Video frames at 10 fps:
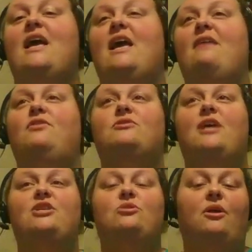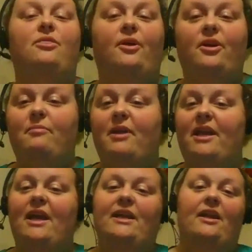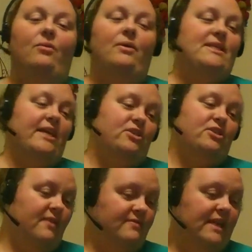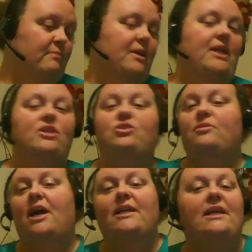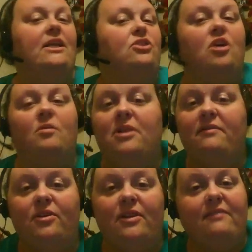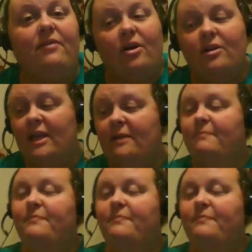If you schedule a 30-minute and it only takes you 15 minutes, you're not in any trouble if you leave early.